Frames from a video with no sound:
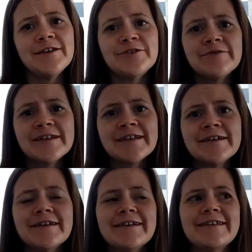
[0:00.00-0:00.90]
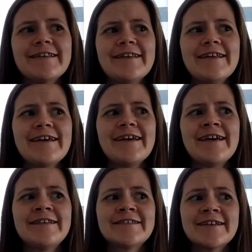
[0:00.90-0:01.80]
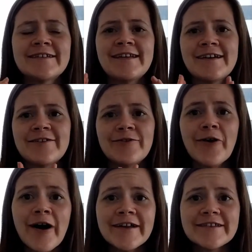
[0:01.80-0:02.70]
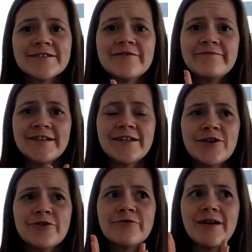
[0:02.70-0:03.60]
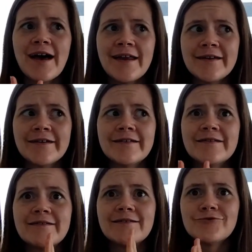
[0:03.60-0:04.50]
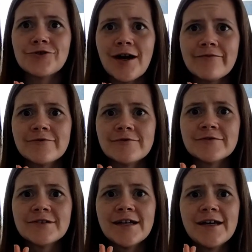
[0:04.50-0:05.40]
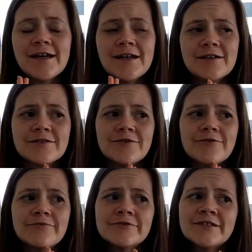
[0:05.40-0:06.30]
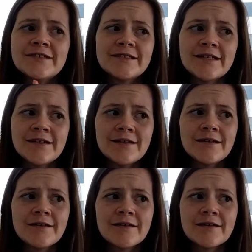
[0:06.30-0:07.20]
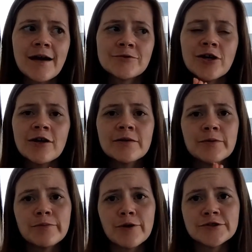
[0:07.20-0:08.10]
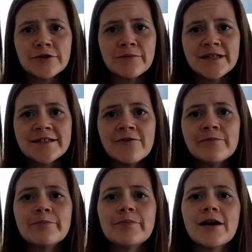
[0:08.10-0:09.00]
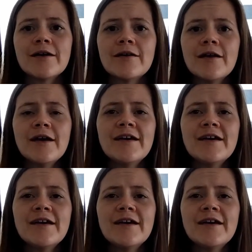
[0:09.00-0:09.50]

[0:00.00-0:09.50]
and doing it. It's going to take a lot to video, edit, travel. So we'll just see. I'm trying not to put pressure on myself, but